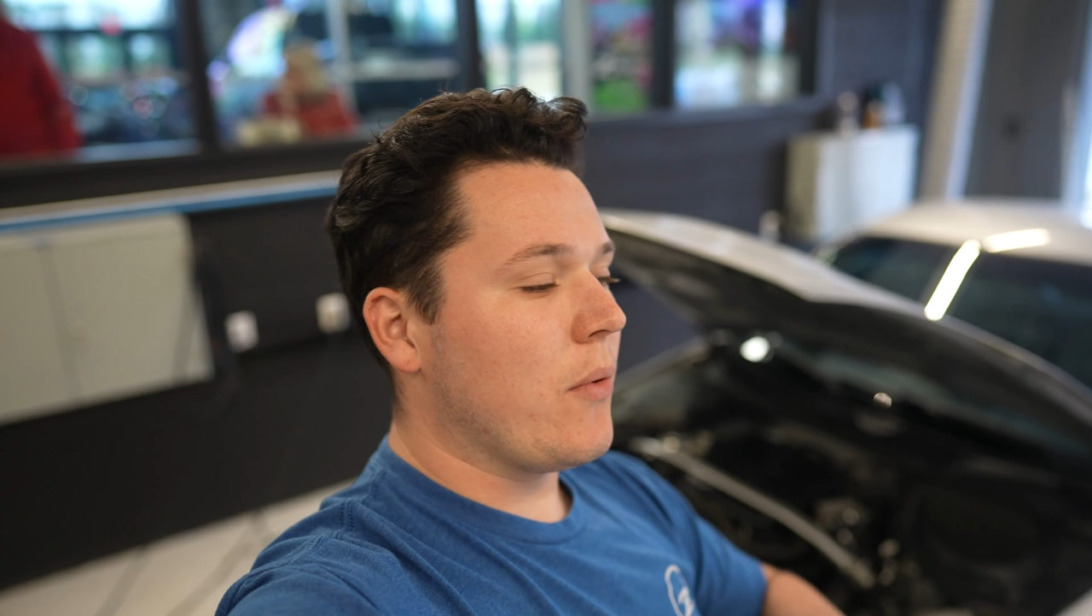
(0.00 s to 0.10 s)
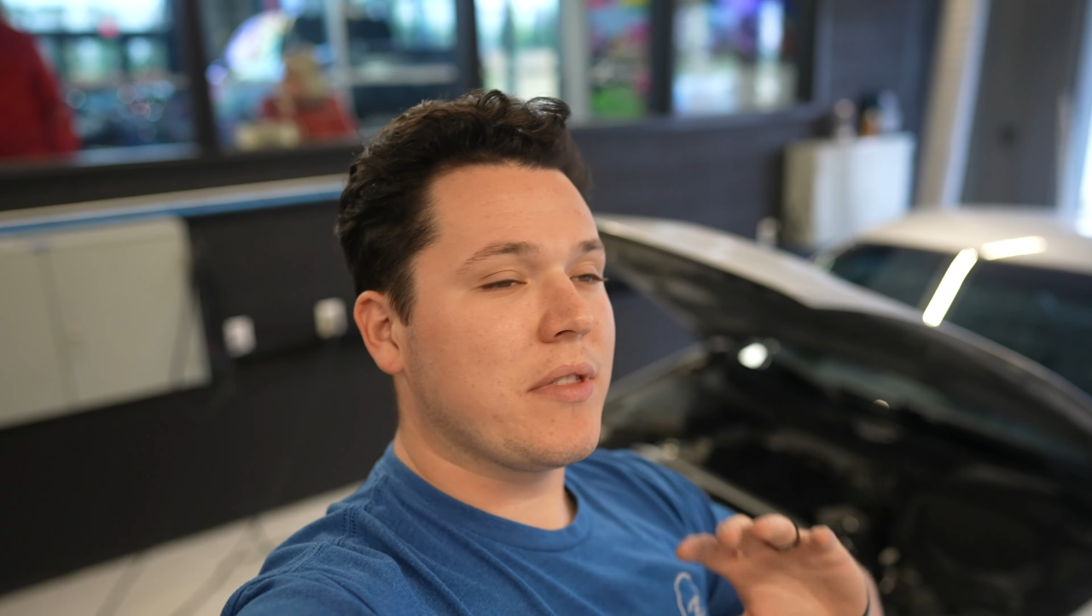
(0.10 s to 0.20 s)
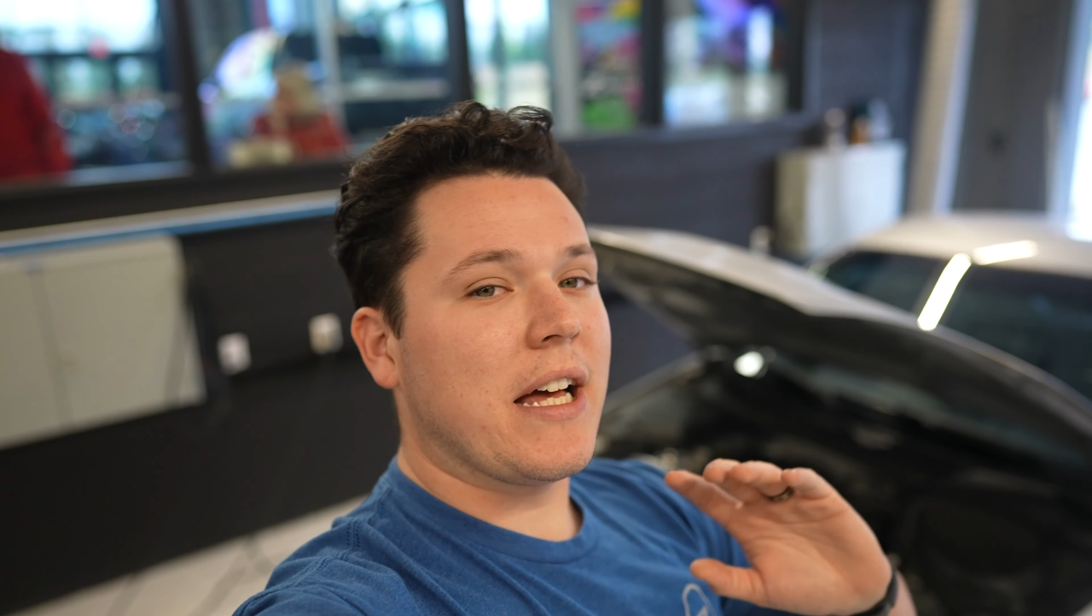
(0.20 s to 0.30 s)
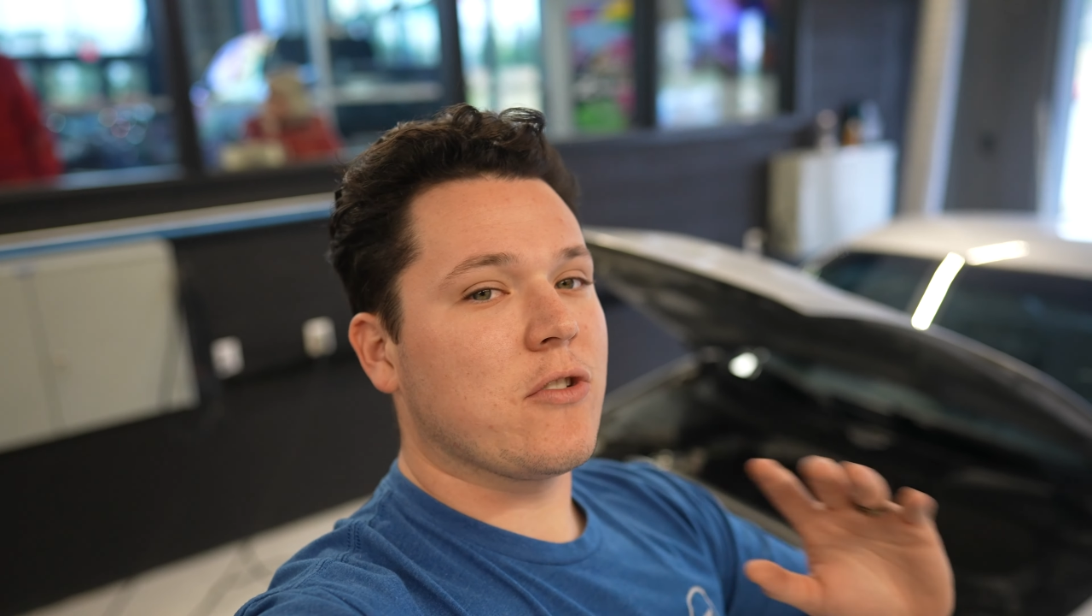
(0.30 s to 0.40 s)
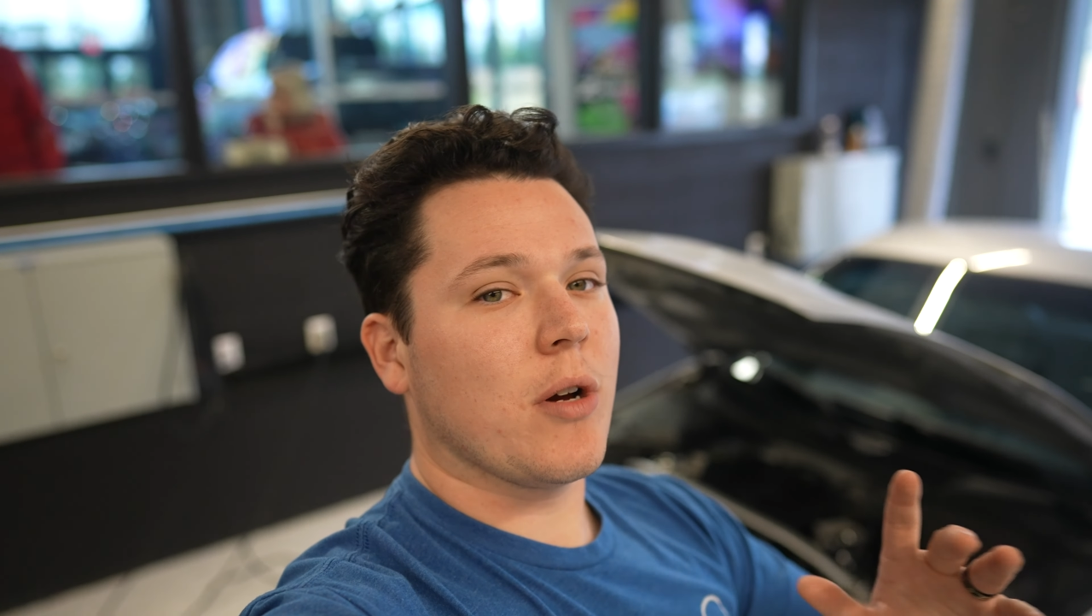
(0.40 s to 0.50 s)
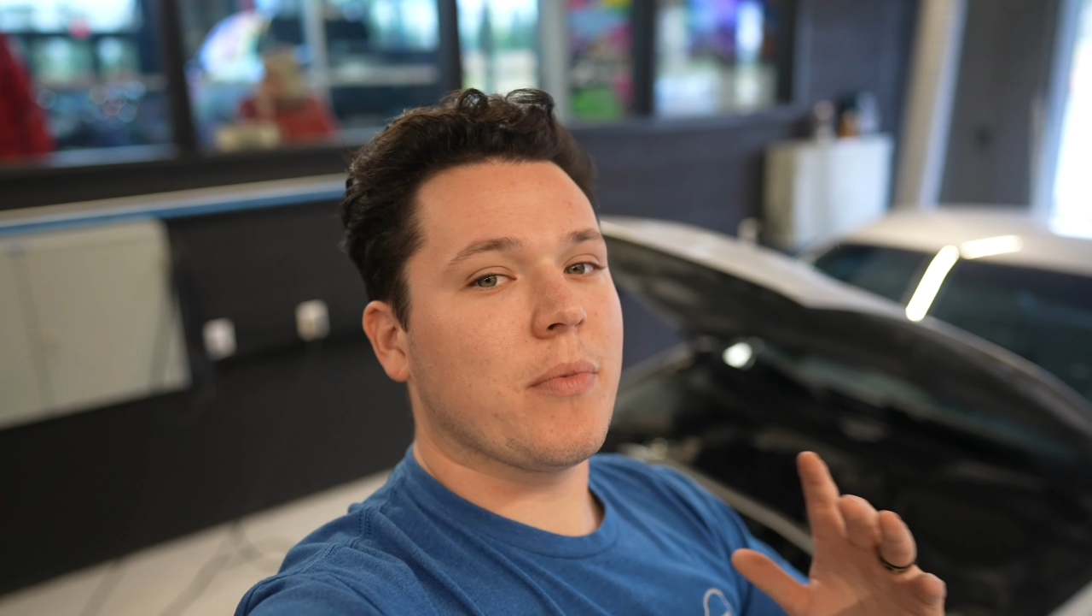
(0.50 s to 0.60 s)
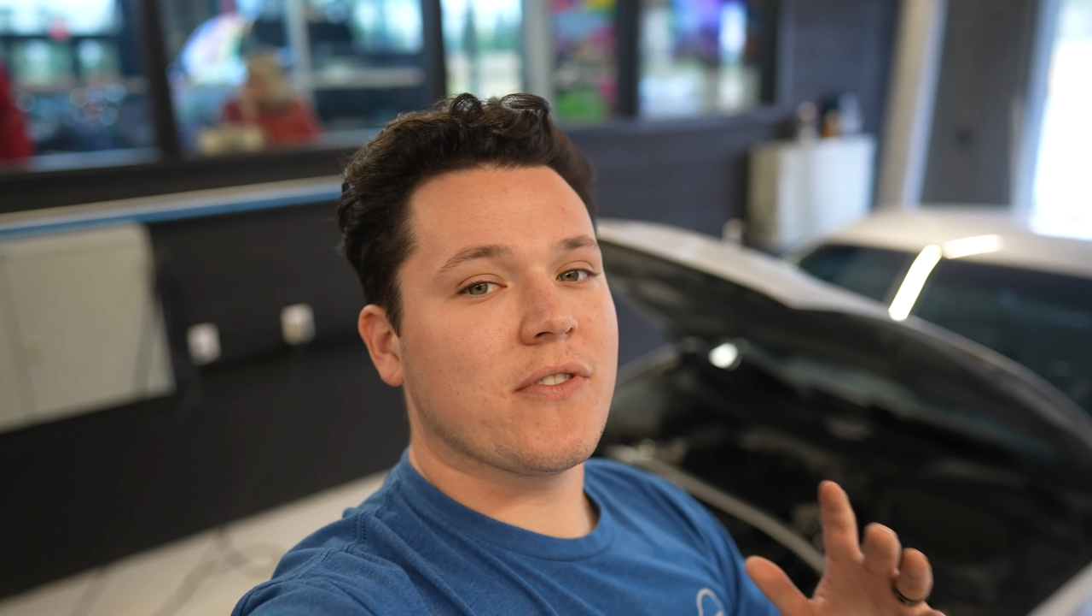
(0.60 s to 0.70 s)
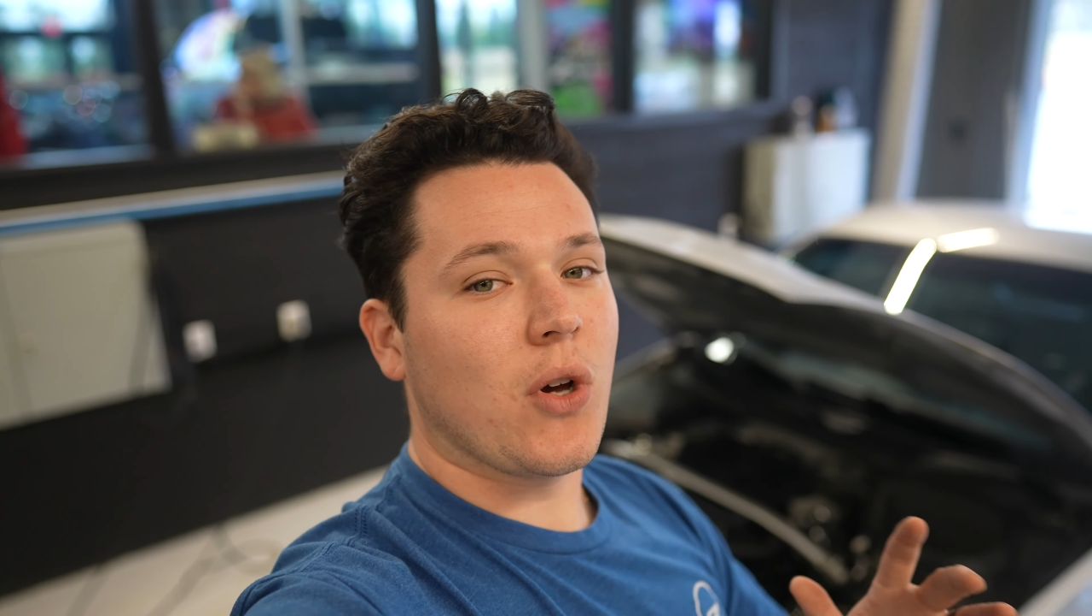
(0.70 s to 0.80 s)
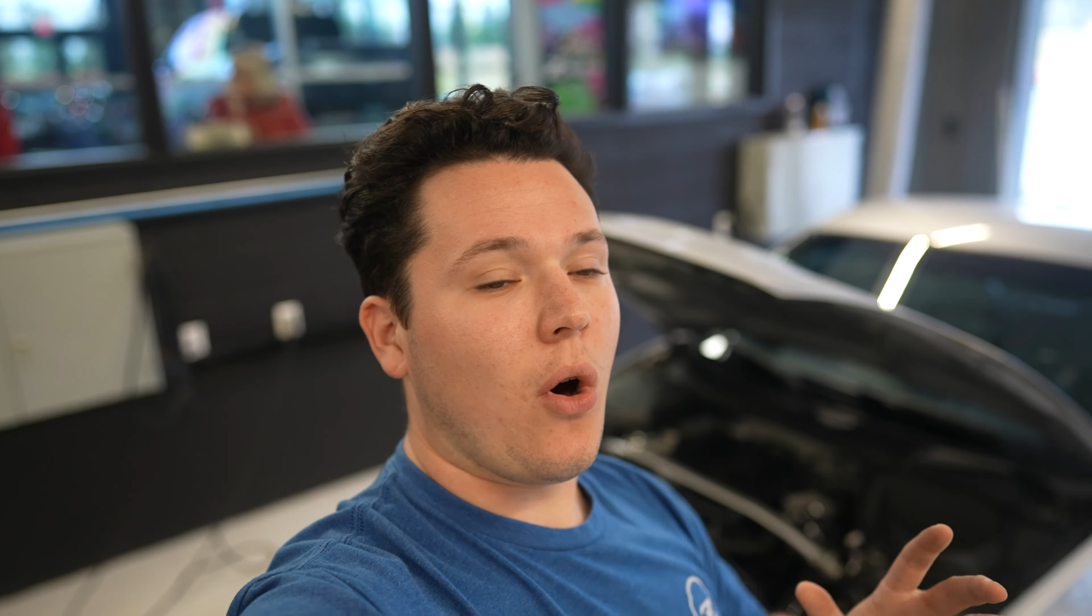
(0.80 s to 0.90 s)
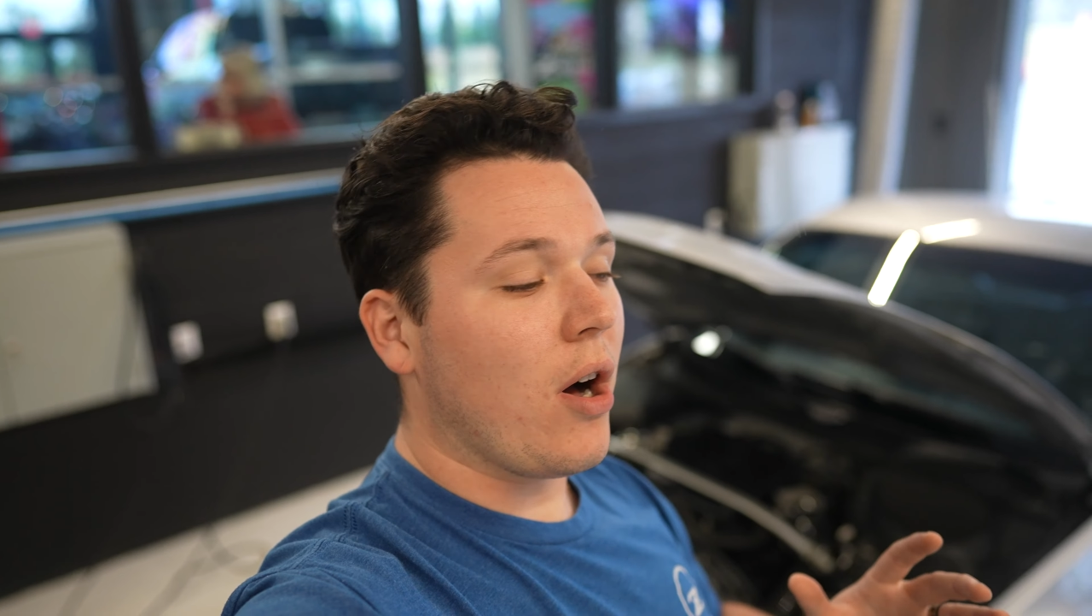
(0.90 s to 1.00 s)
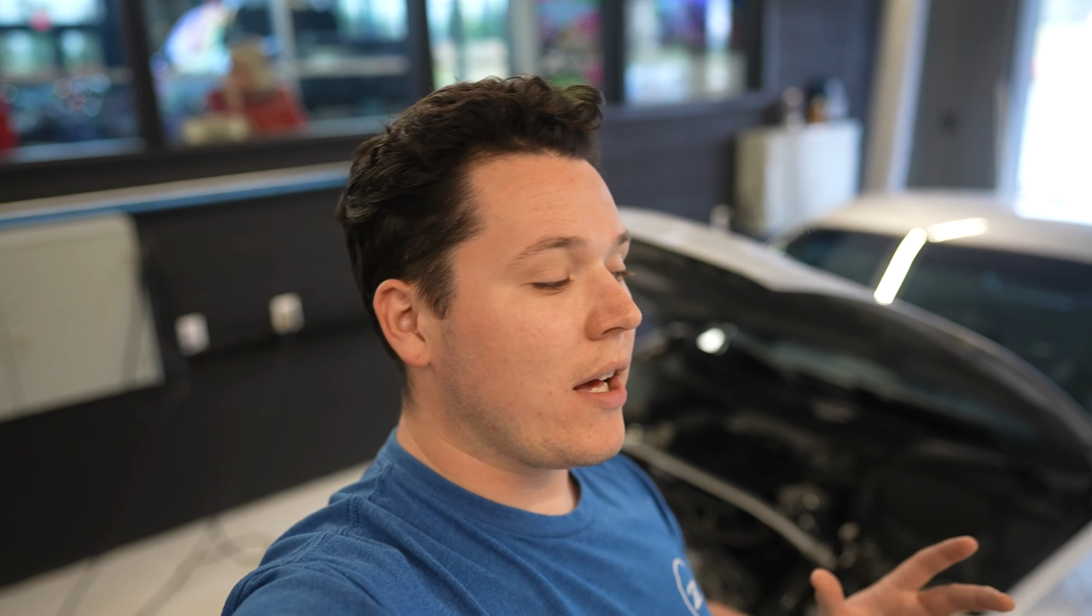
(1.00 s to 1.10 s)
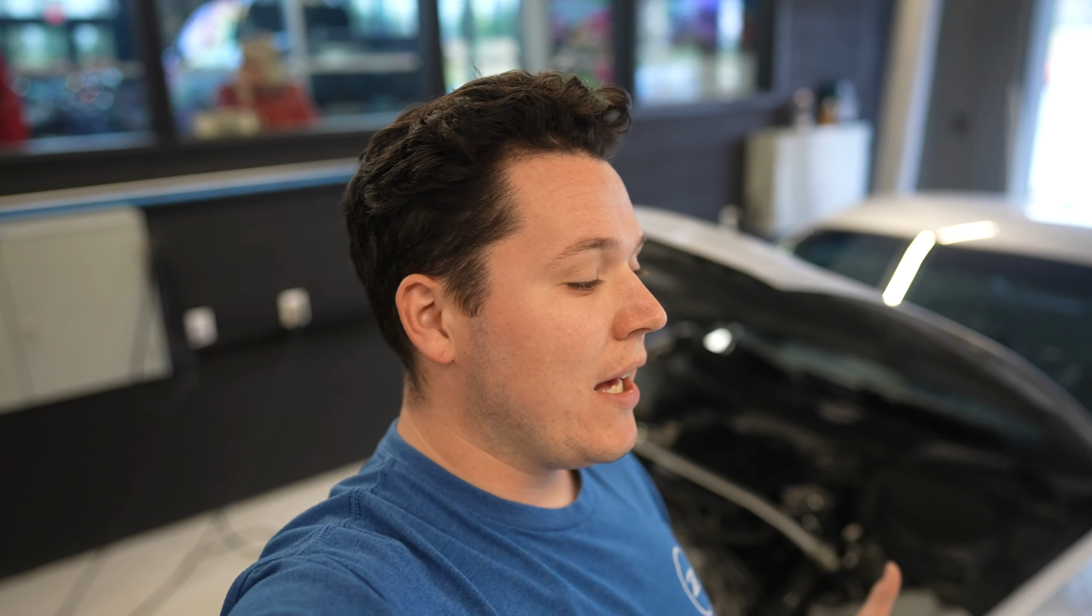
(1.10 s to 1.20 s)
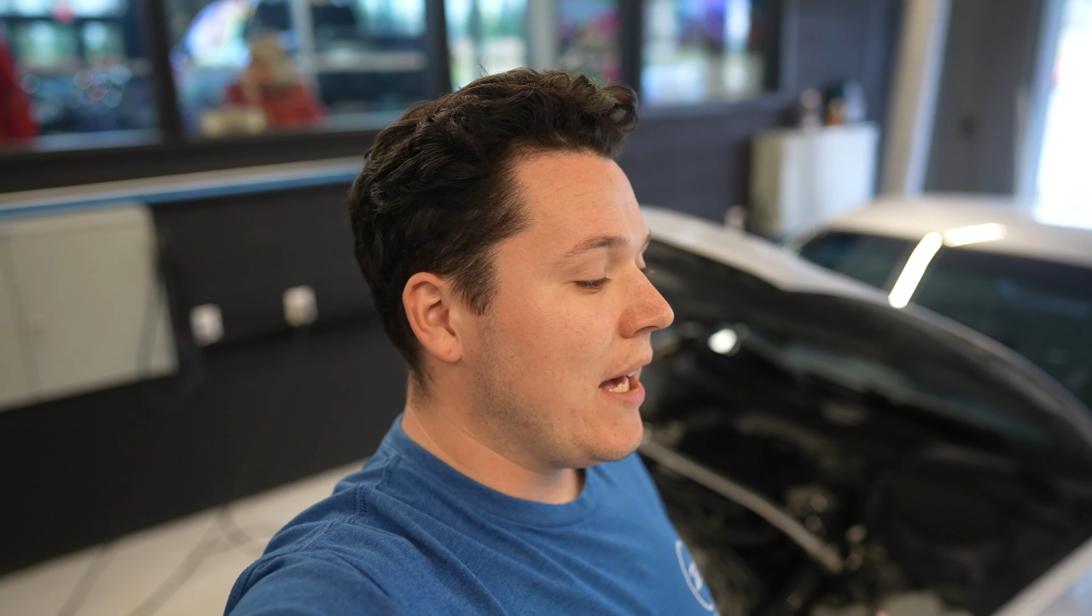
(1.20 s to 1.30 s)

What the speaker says: with that drop of torque